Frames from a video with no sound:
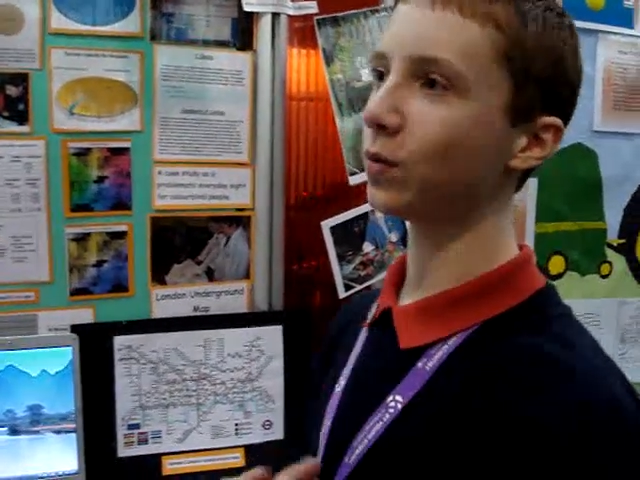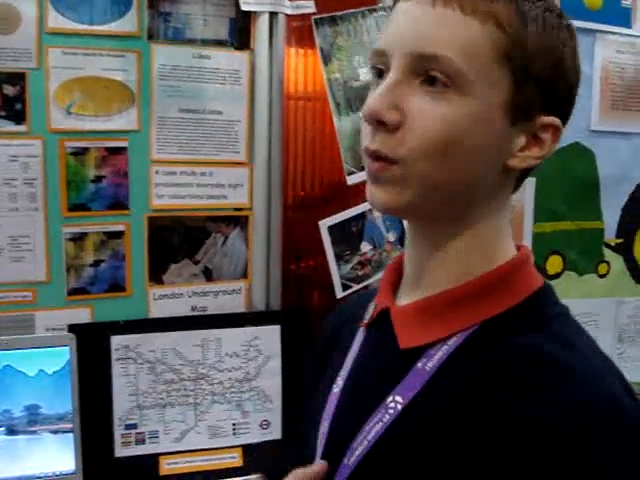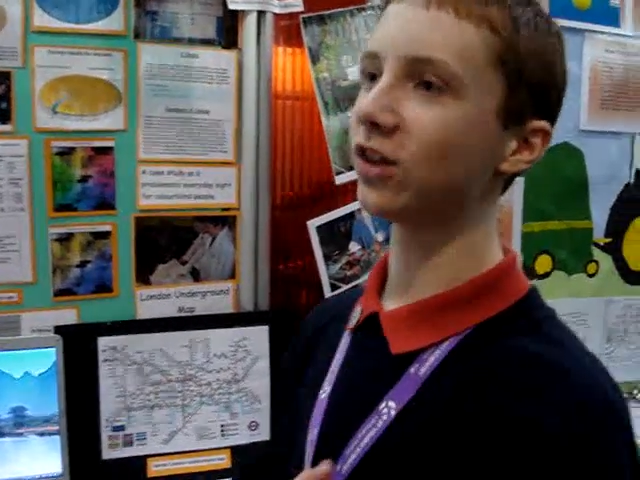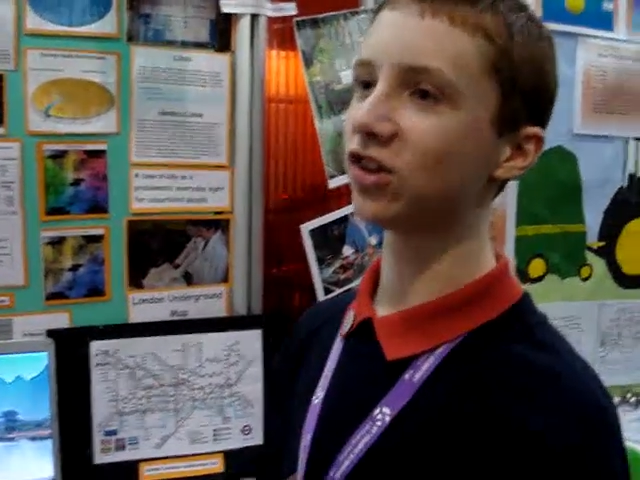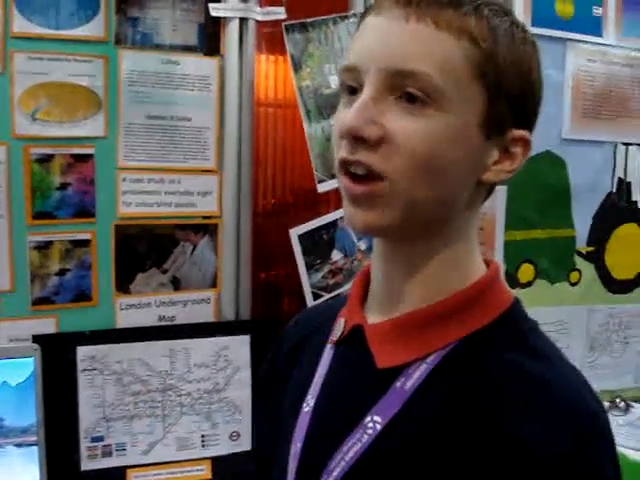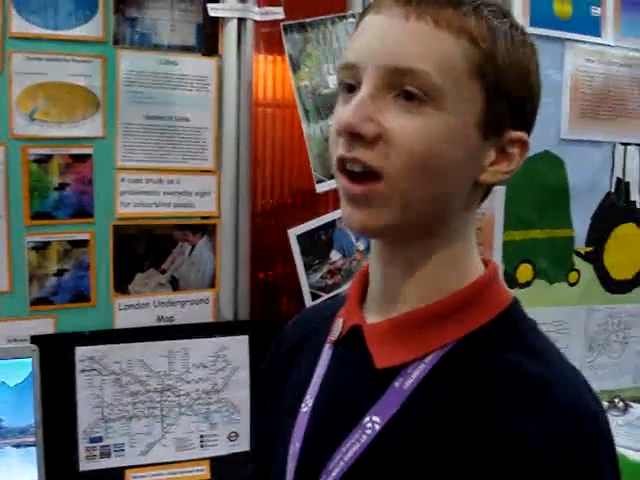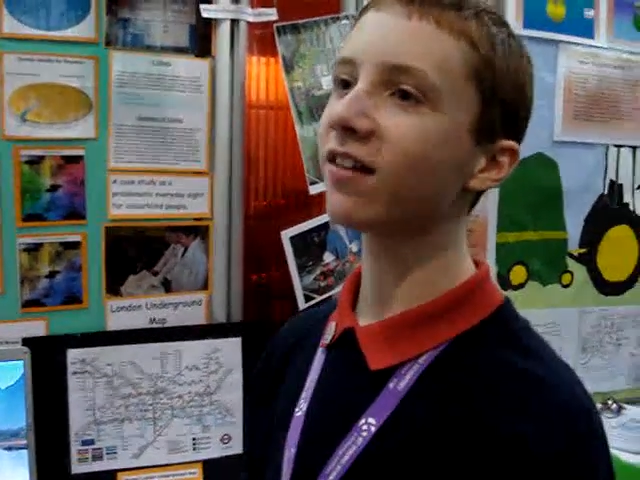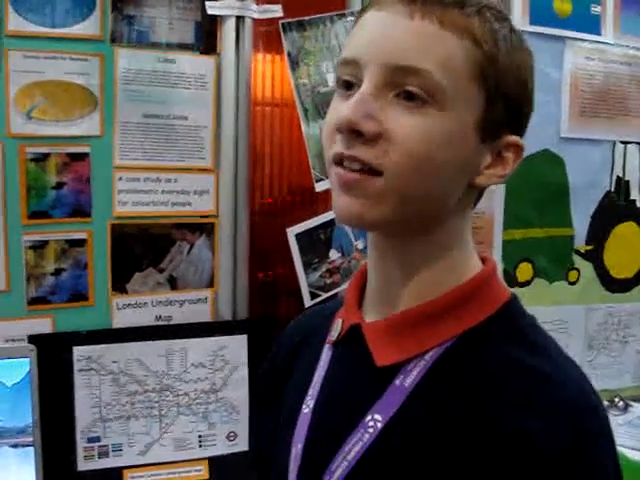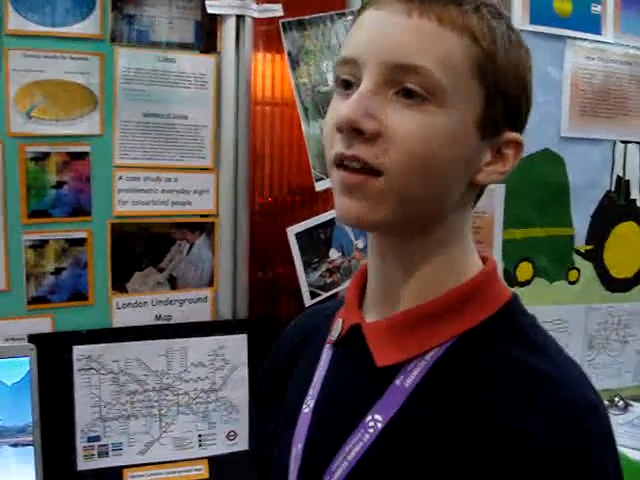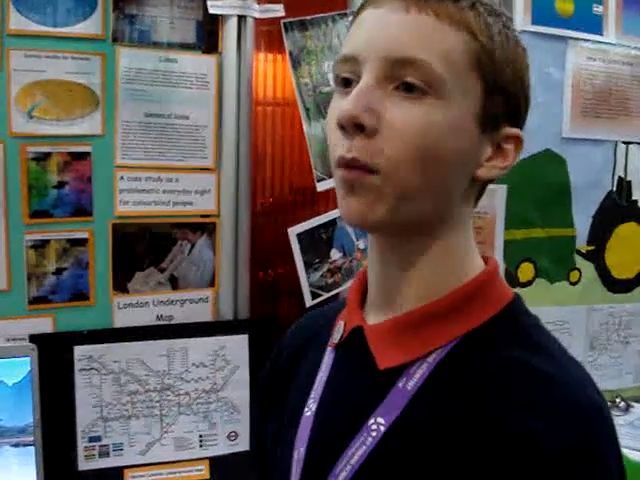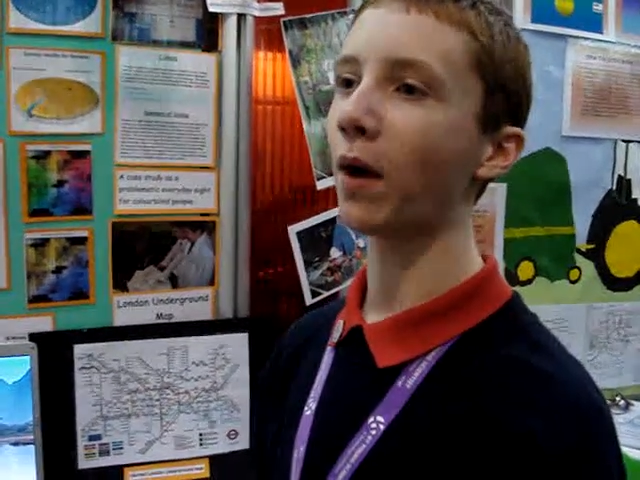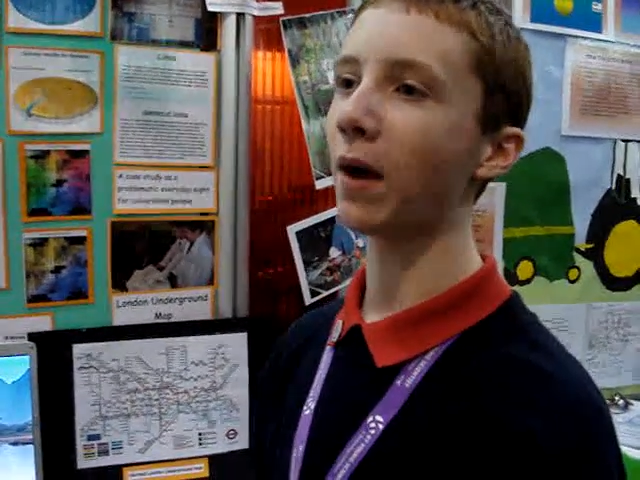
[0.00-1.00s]
adjust
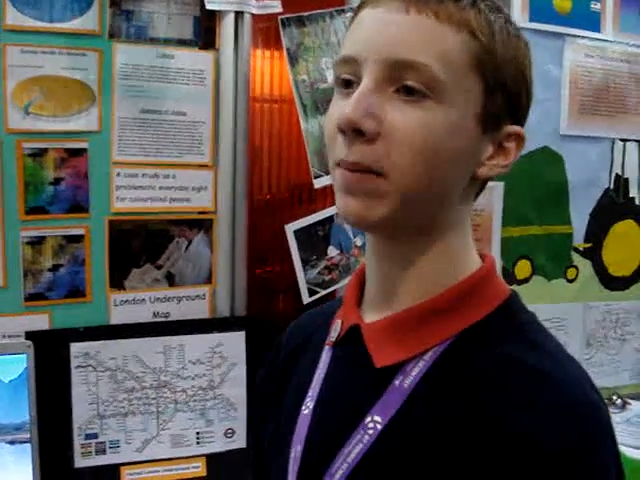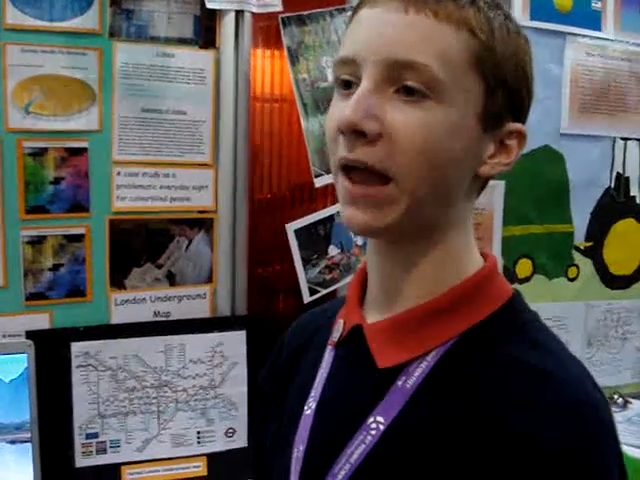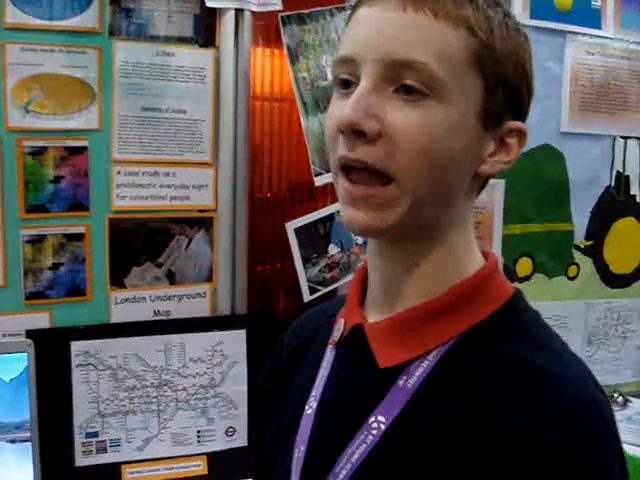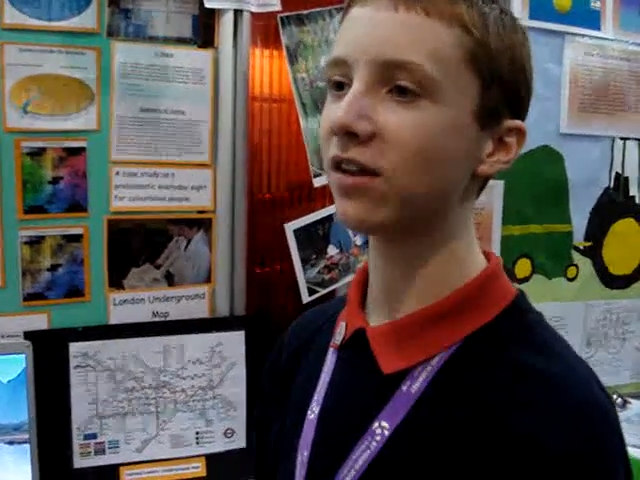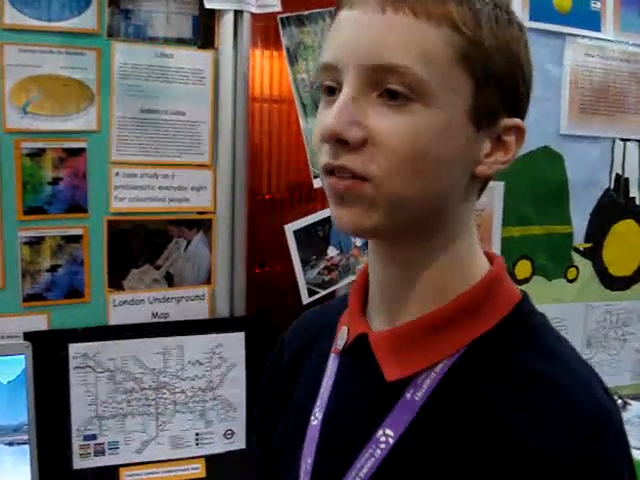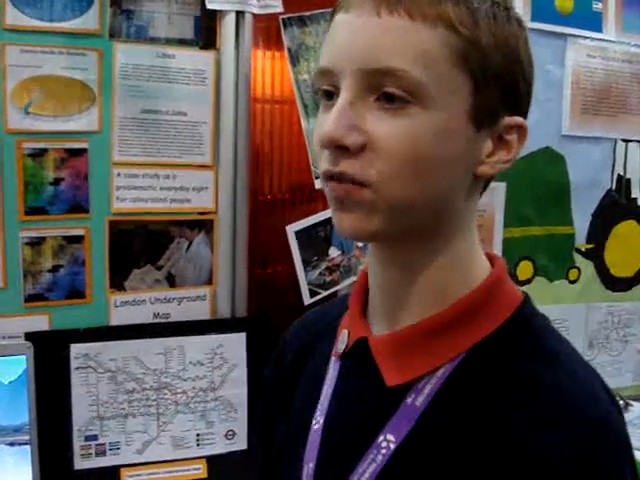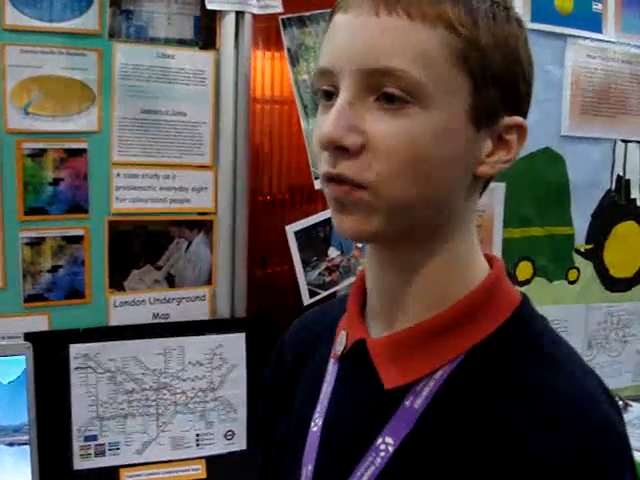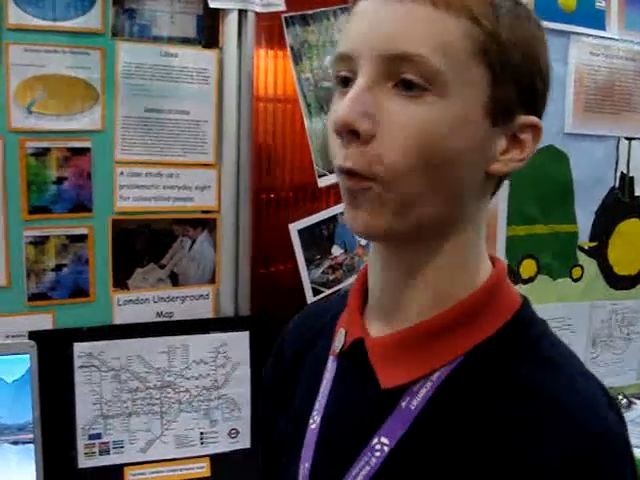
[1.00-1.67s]
a web page